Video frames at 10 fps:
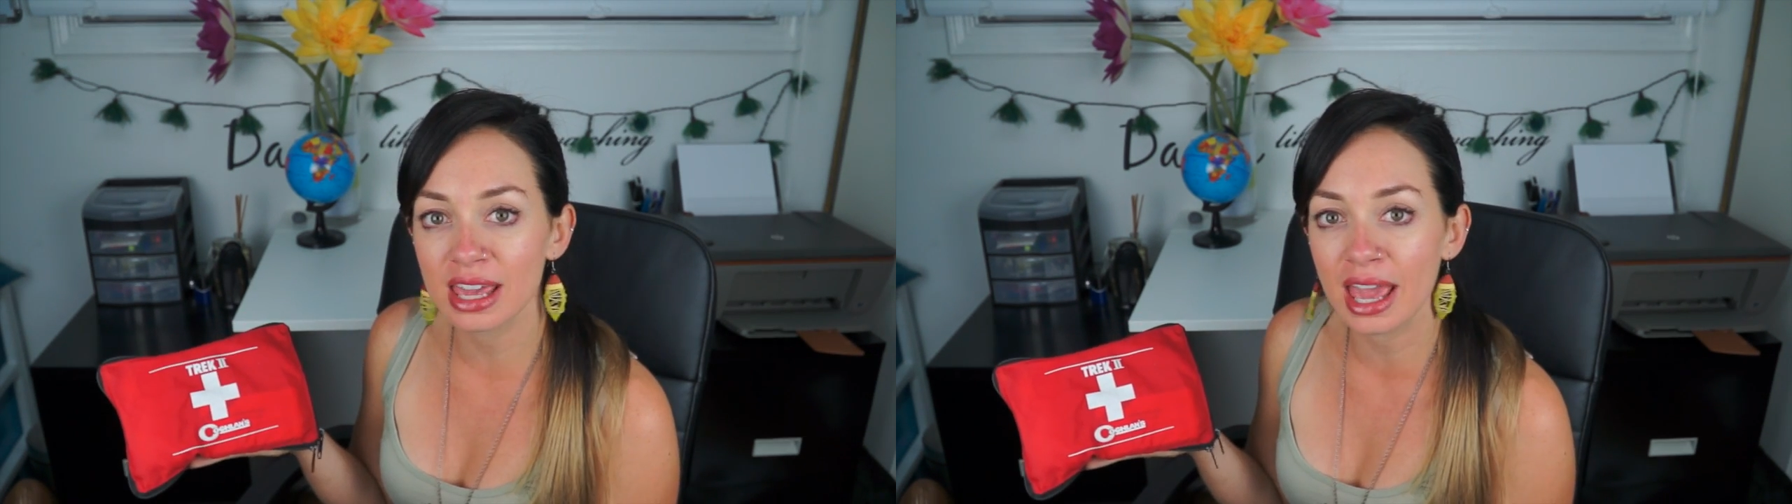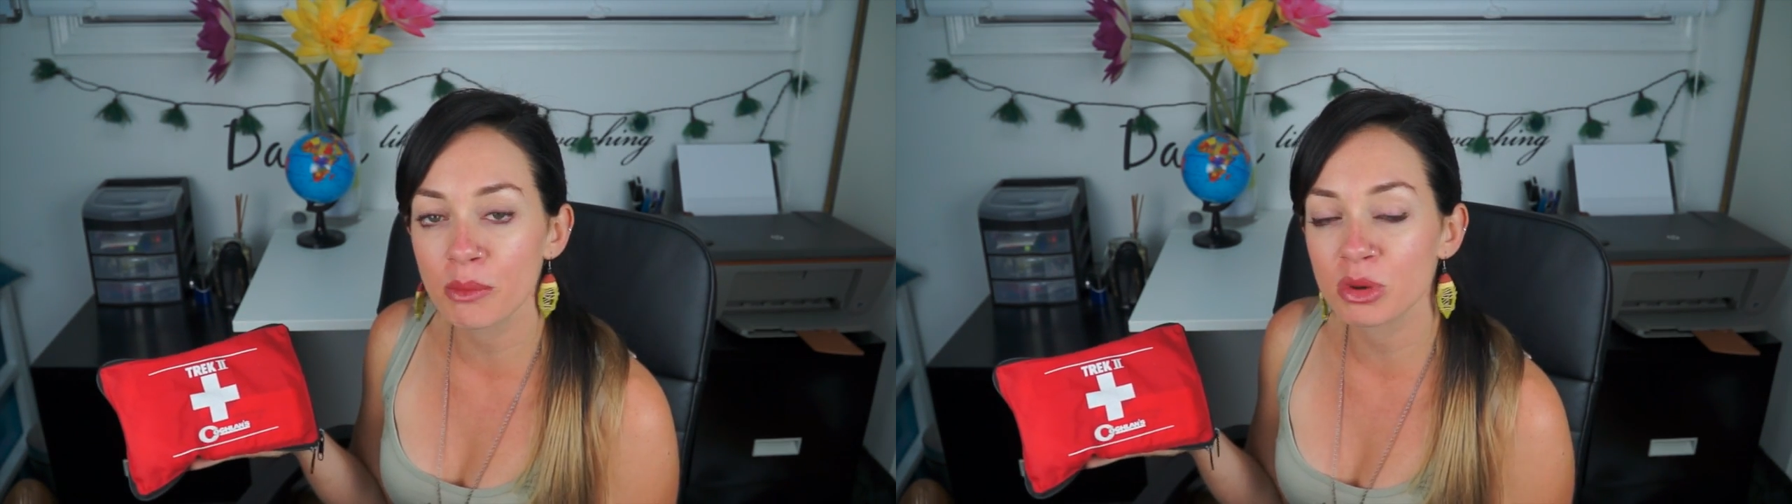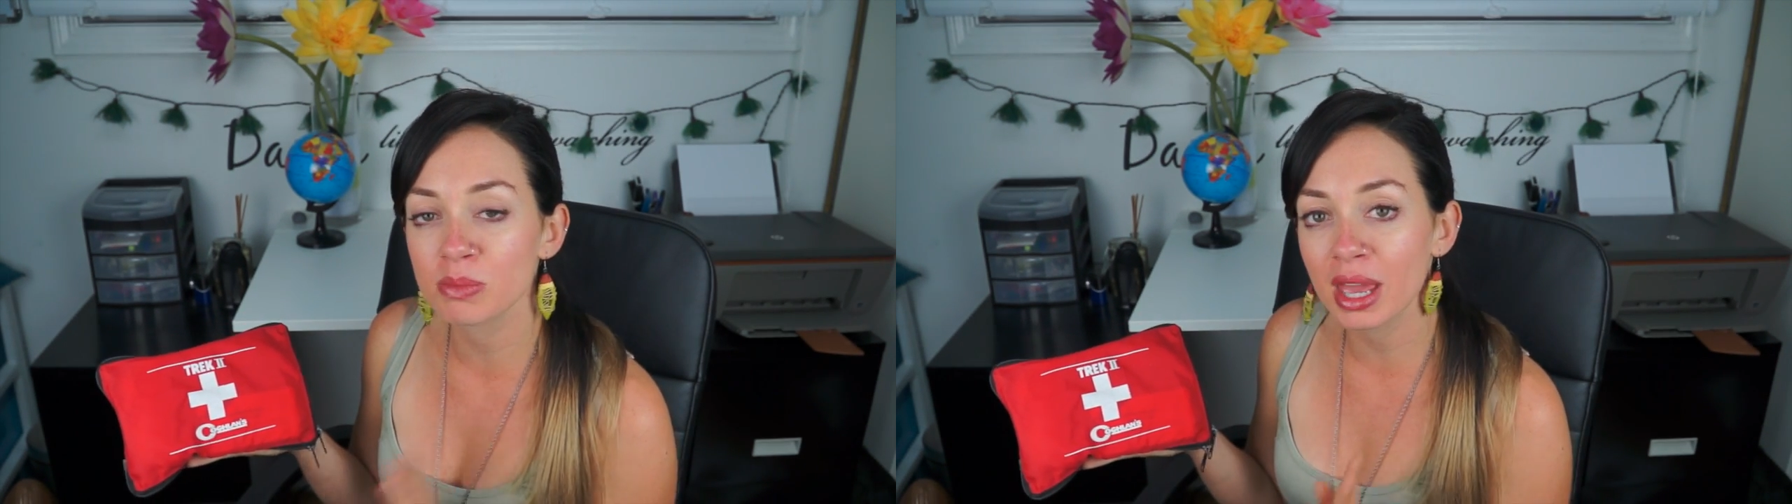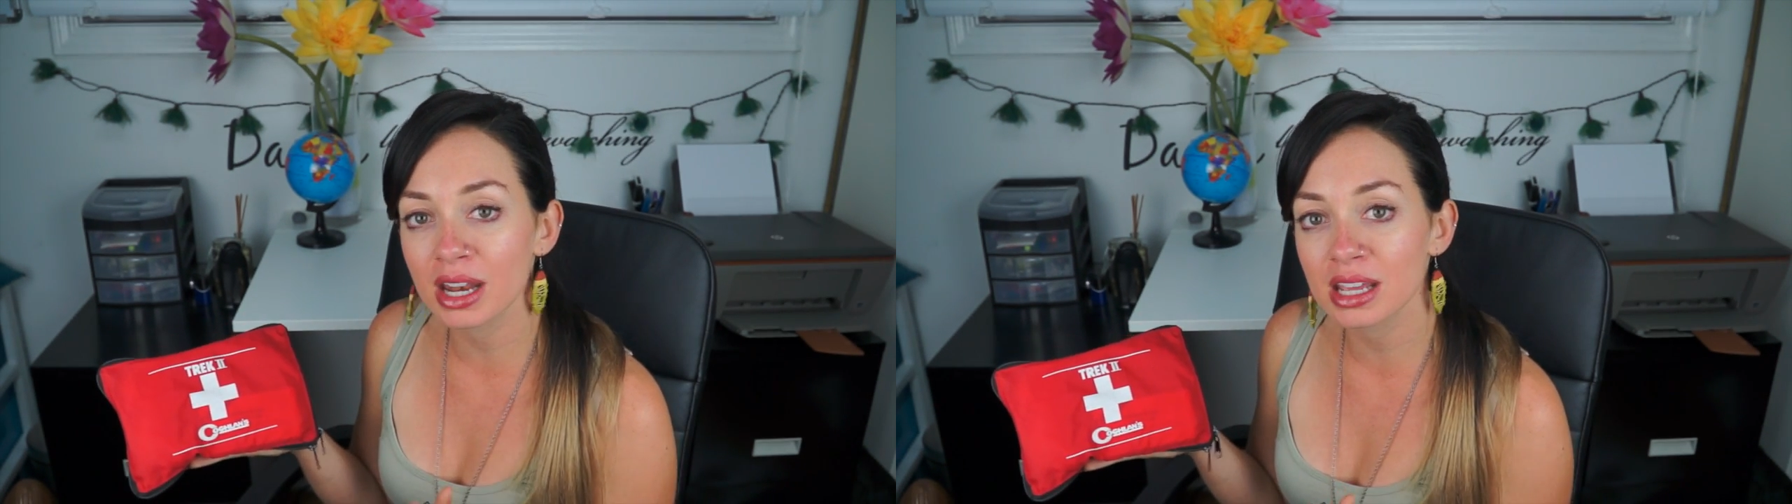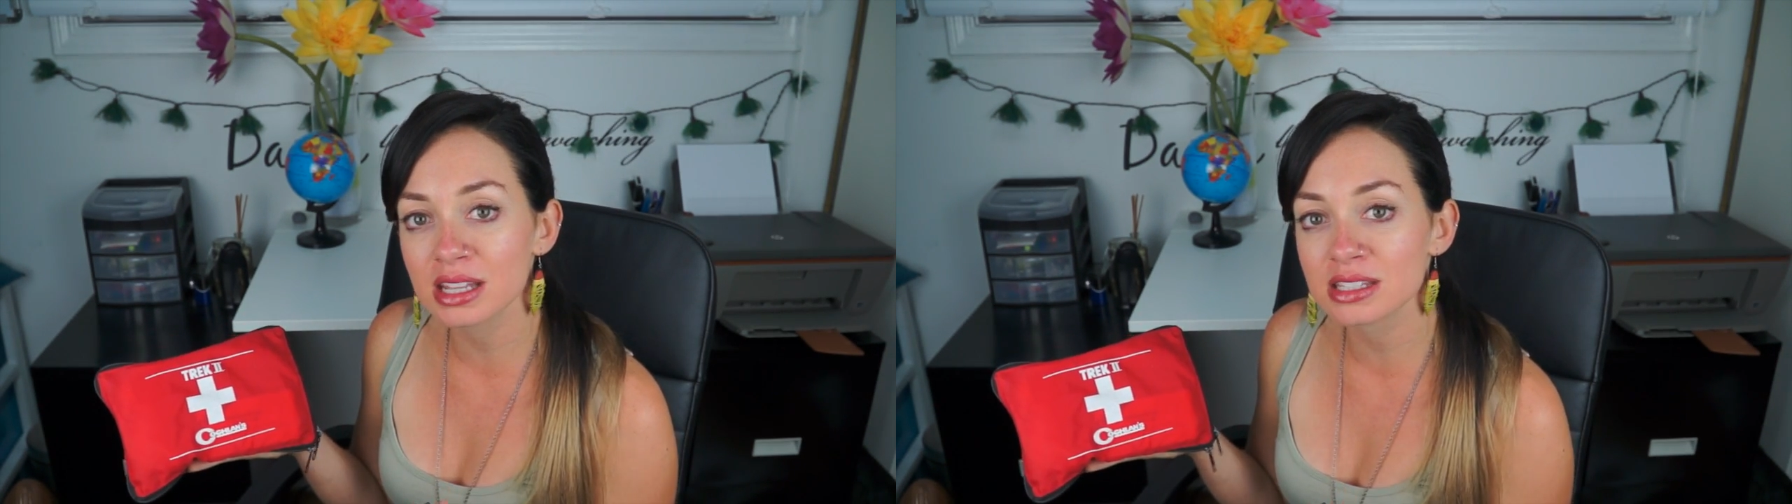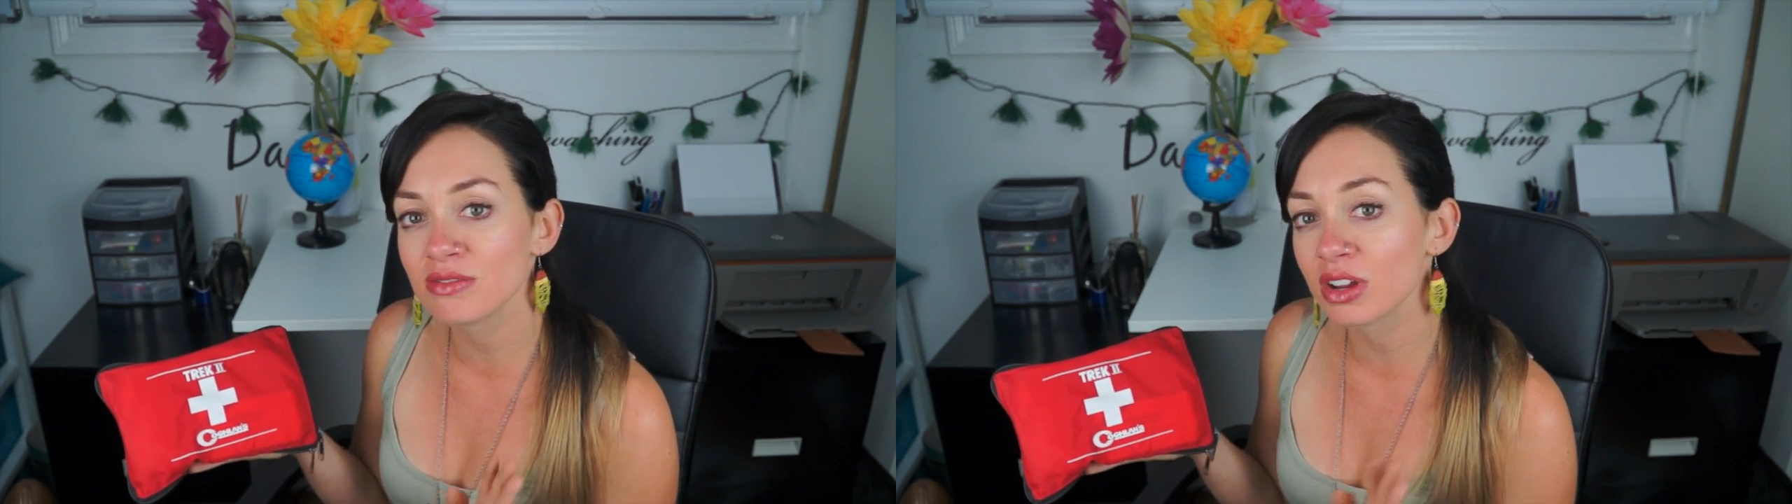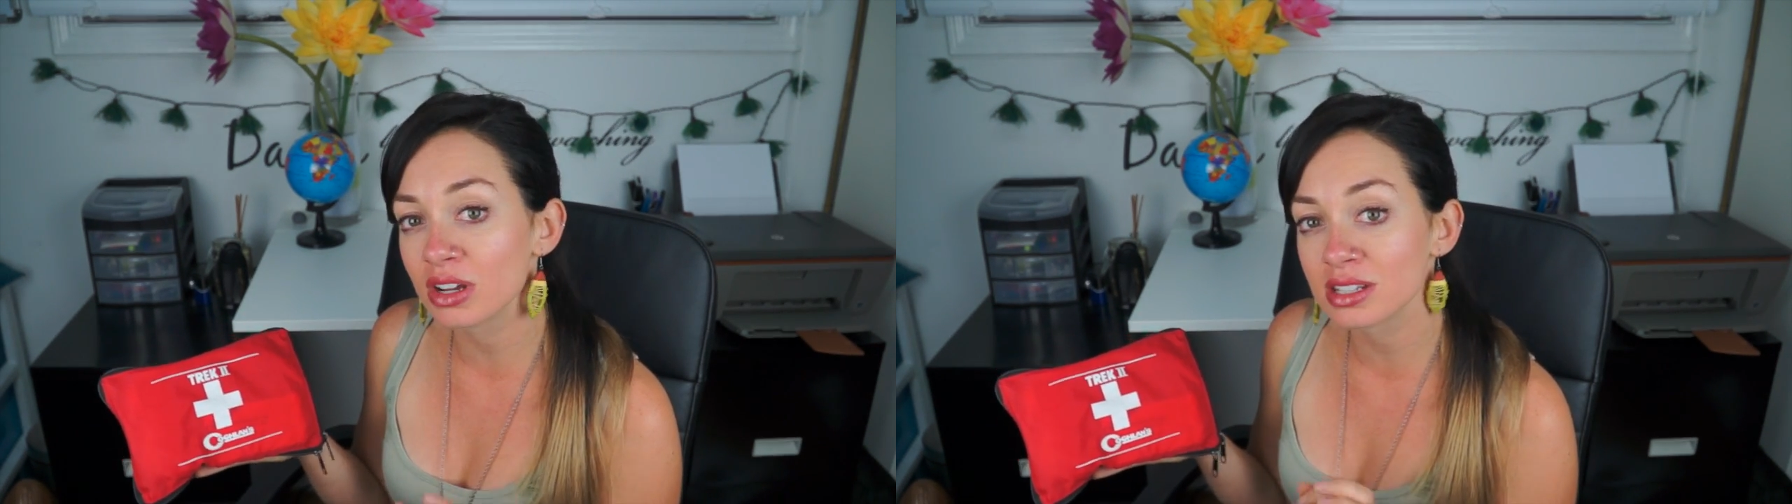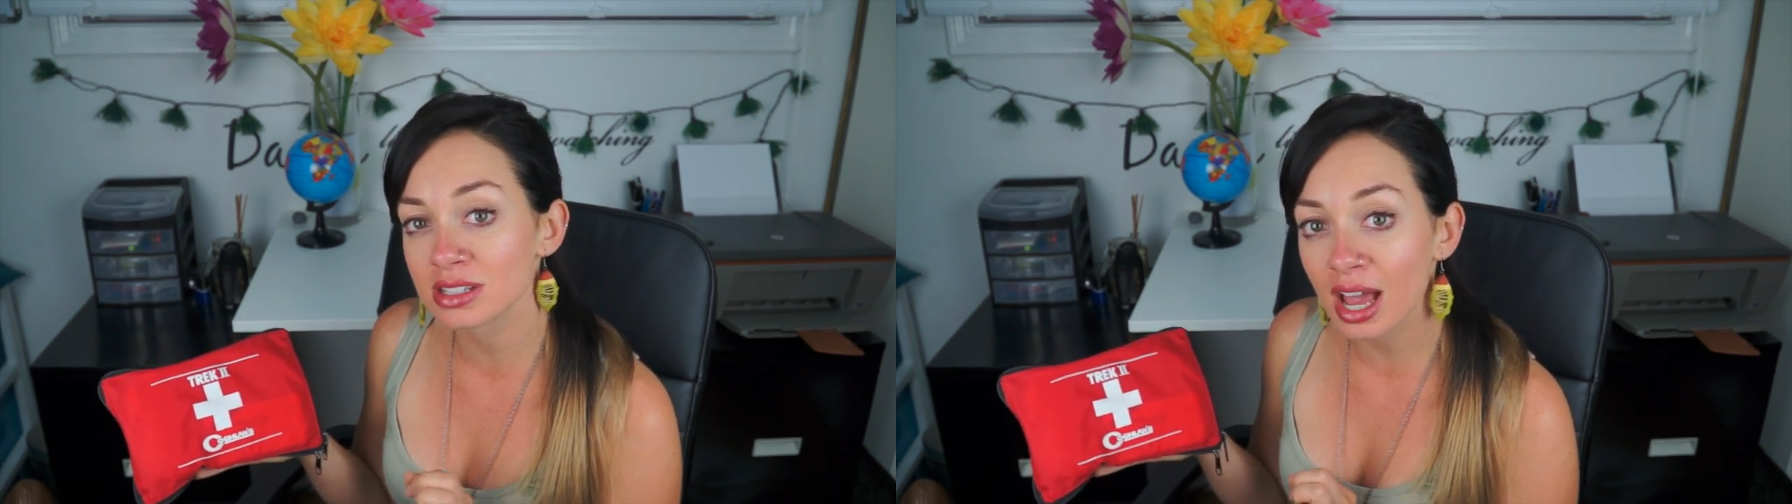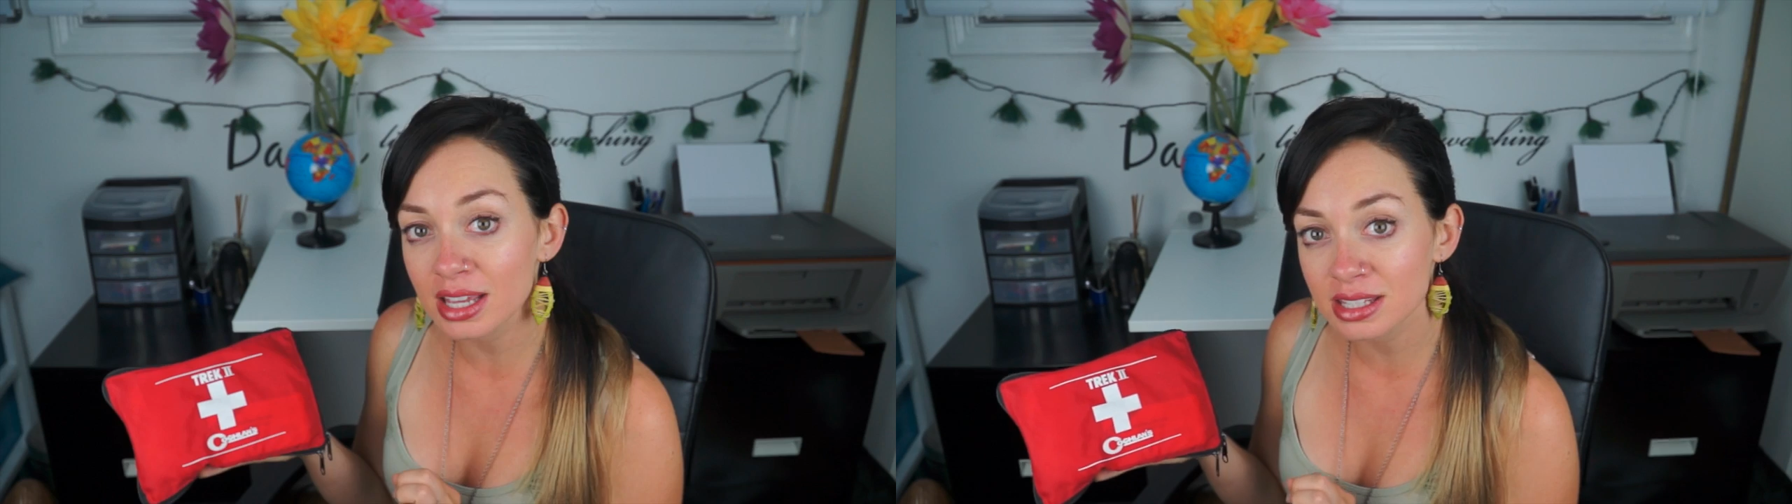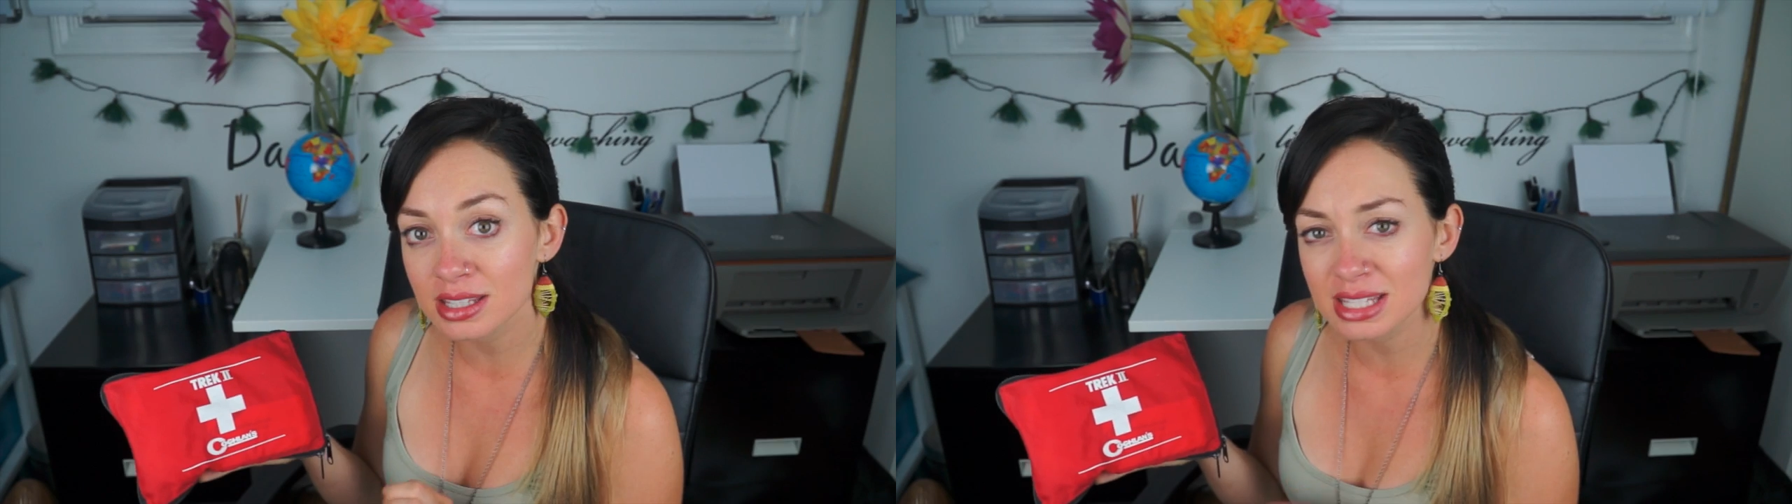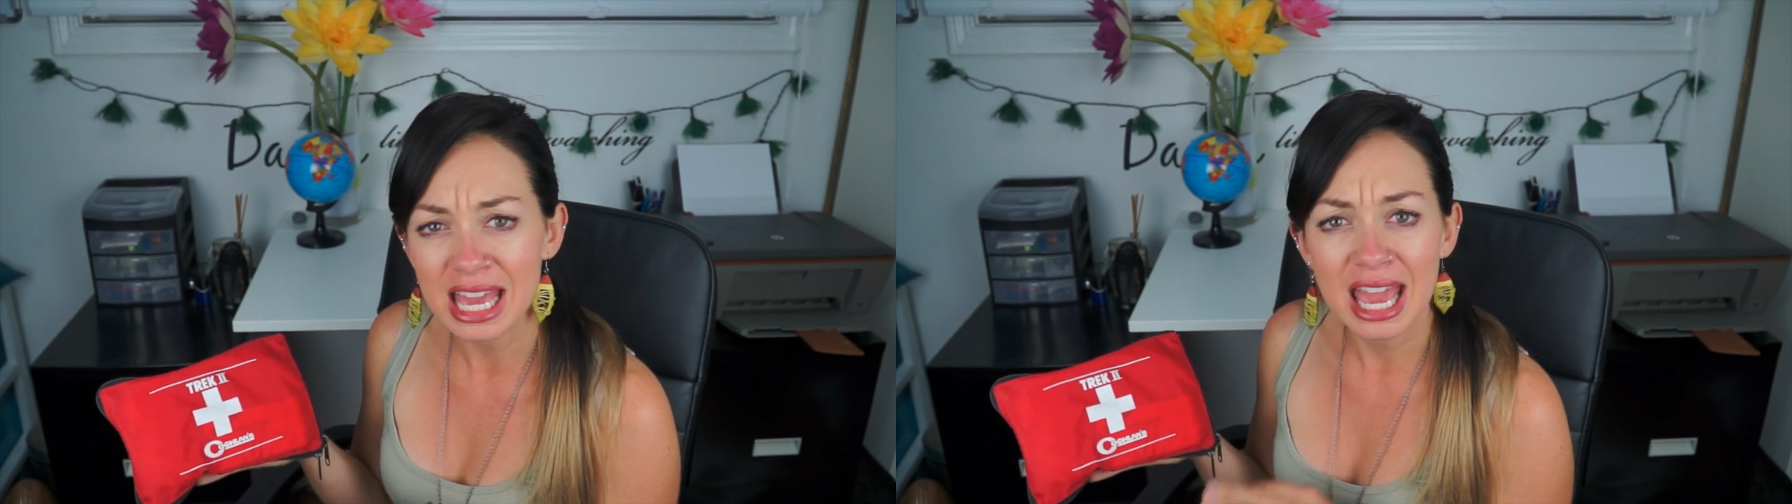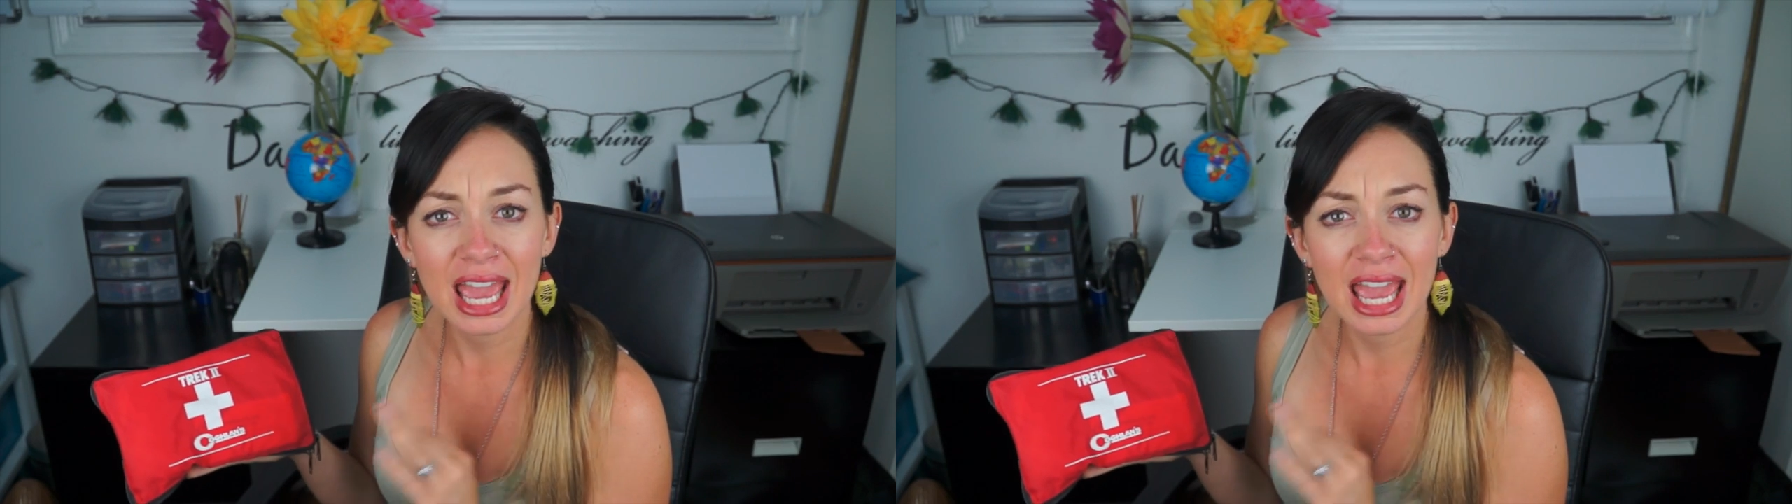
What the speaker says: It came with Band-Aids in various sizes,